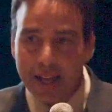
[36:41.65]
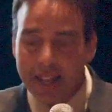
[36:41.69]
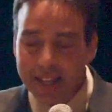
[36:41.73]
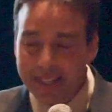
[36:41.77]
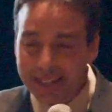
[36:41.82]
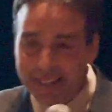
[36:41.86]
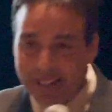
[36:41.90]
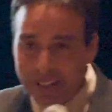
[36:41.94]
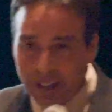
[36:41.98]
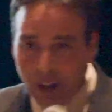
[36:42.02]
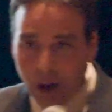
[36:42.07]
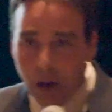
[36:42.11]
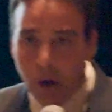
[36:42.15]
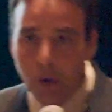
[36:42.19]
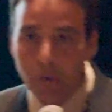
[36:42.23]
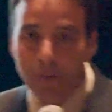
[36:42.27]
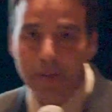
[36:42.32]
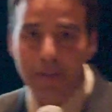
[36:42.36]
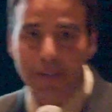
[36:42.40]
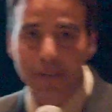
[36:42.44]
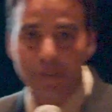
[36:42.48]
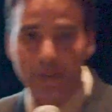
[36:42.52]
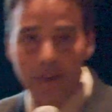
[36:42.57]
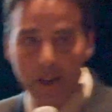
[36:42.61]
And it's
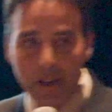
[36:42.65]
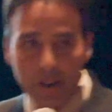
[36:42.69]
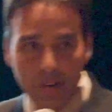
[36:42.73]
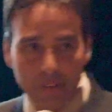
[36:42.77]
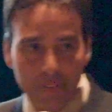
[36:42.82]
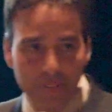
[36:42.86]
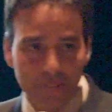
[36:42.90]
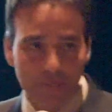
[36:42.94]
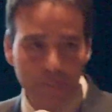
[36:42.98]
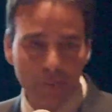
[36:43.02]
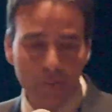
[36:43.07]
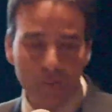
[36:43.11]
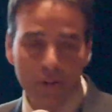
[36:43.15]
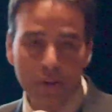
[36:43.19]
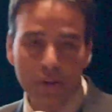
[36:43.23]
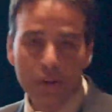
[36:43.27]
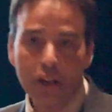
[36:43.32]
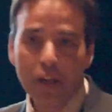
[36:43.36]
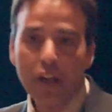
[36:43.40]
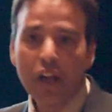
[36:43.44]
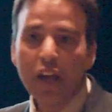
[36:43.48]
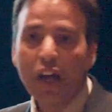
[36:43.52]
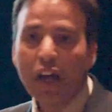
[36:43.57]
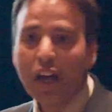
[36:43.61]
also helpful,